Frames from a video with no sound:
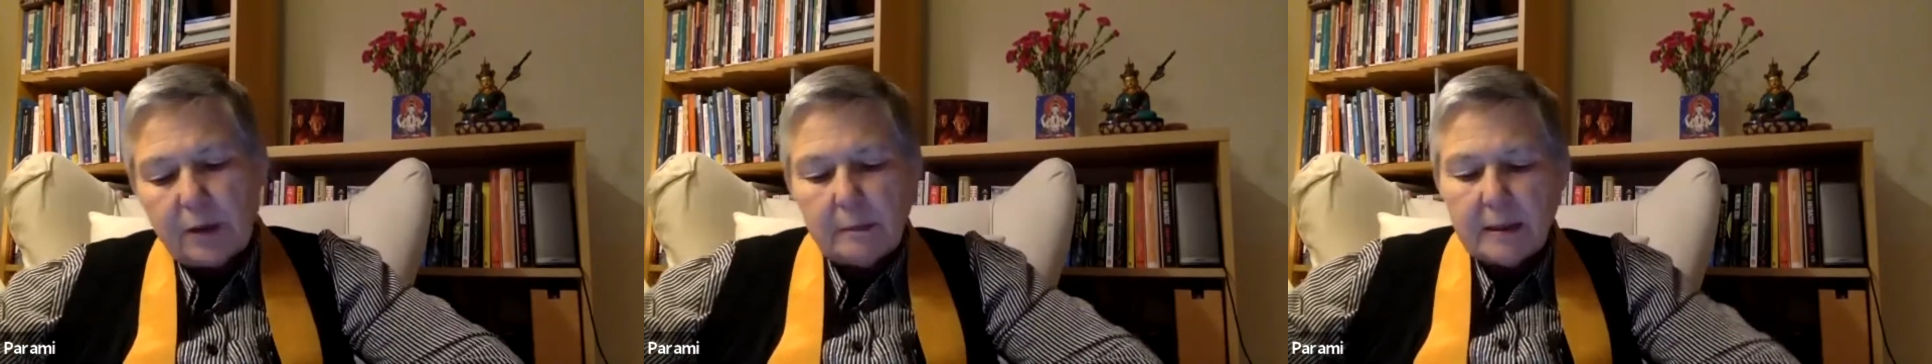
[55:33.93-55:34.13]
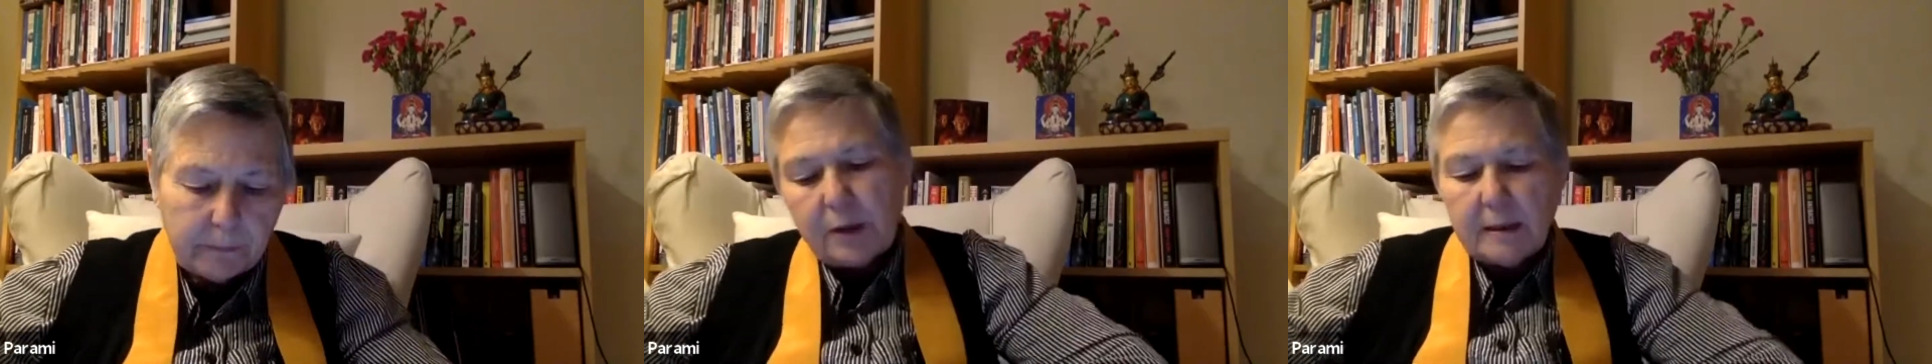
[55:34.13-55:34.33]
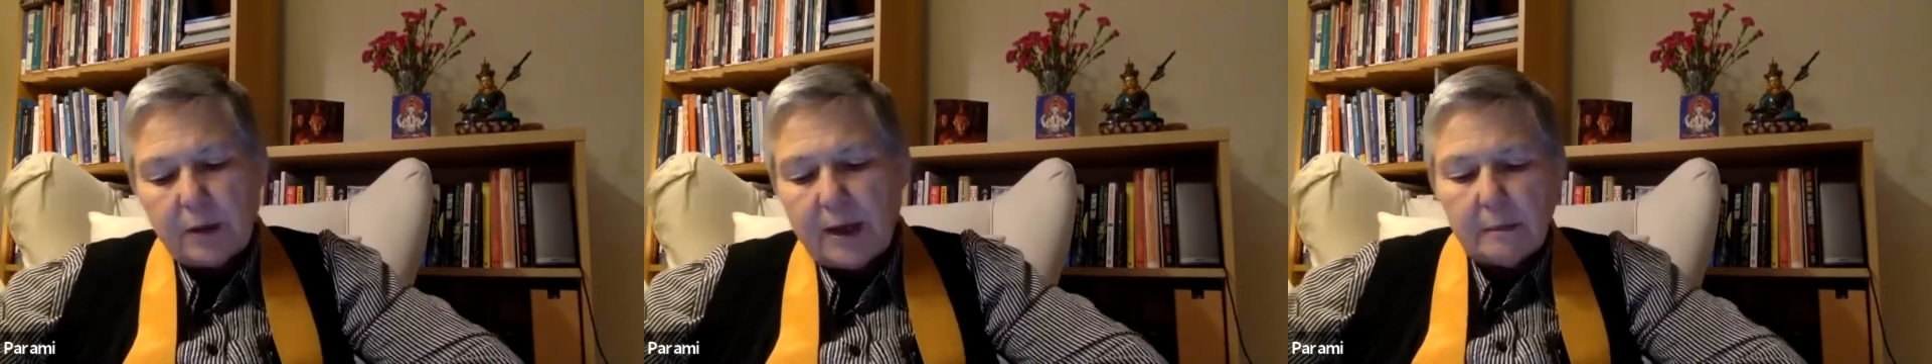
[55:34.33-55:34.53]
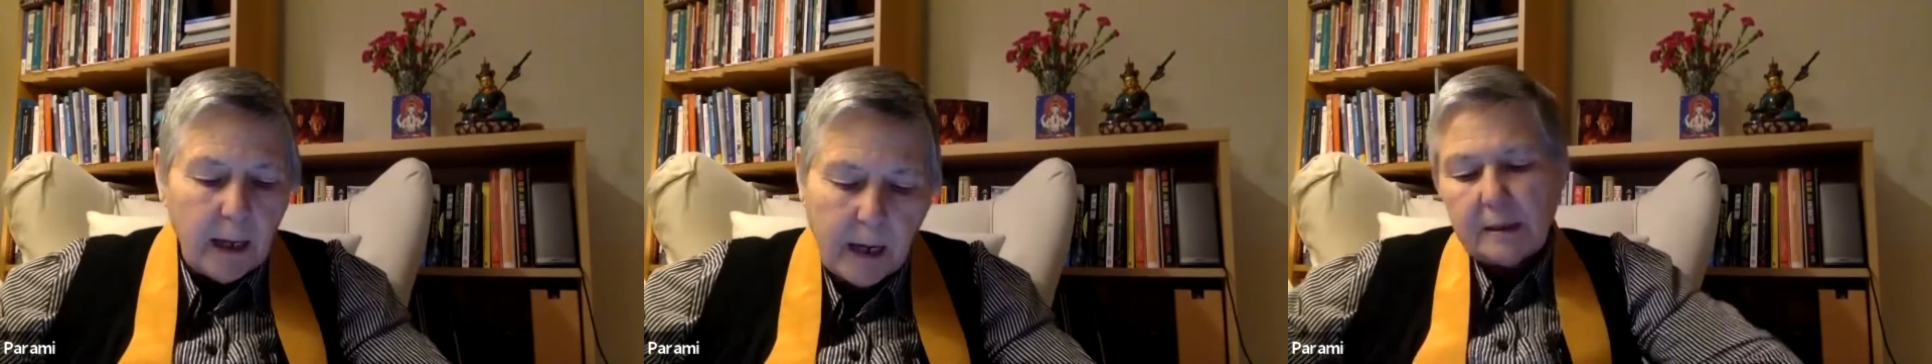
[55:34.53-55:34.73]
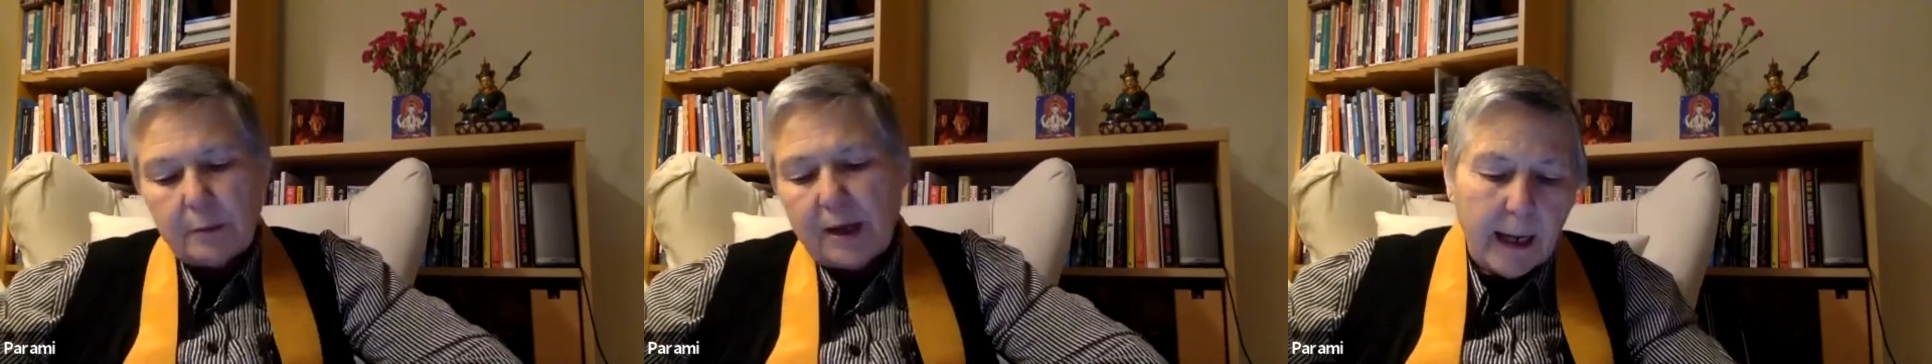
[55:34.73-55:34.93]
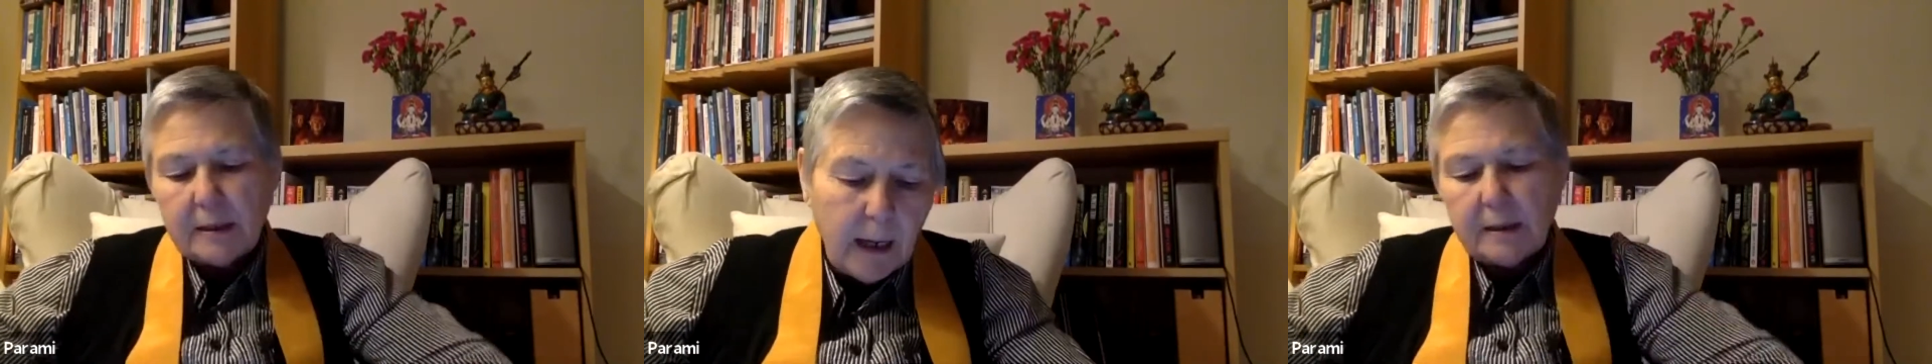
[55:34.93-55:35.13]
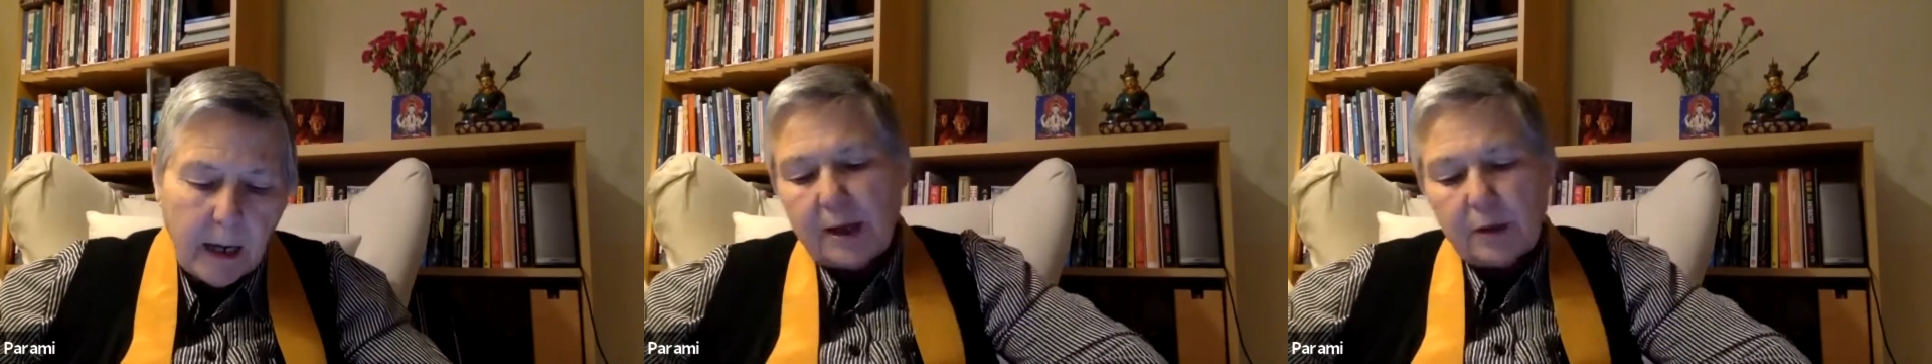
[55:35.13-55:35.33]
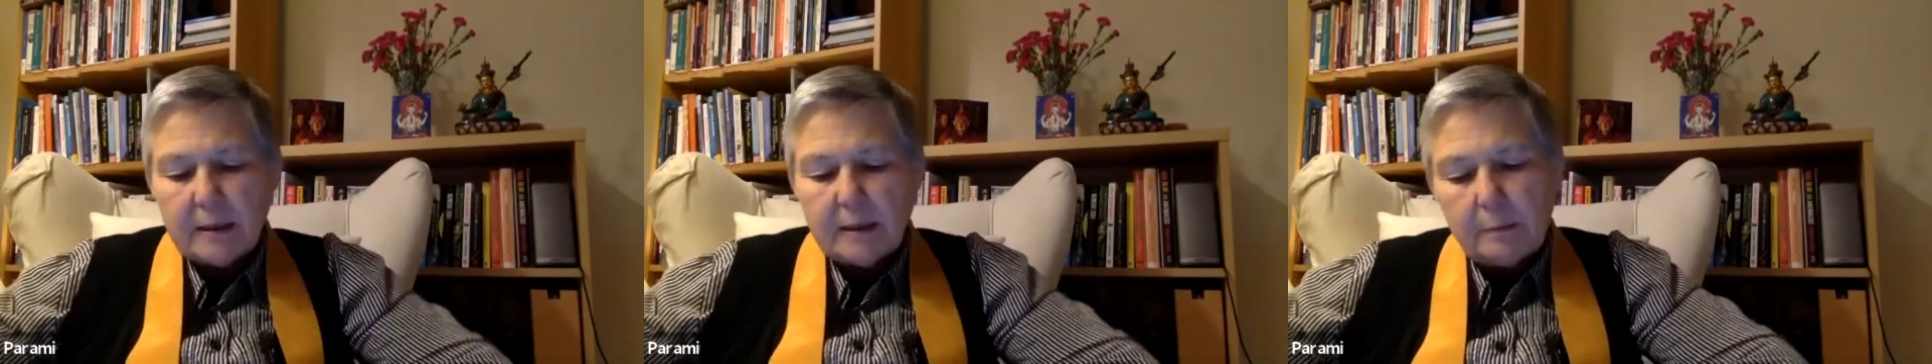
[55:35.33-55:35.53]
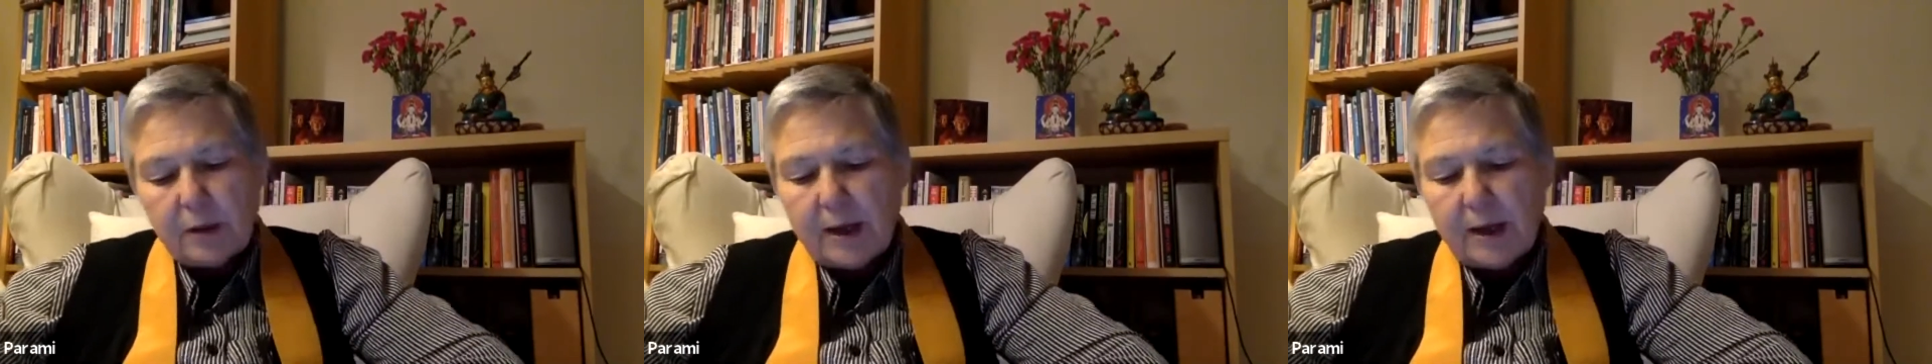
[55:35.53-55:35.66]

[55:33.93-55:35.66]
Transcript: that might look like,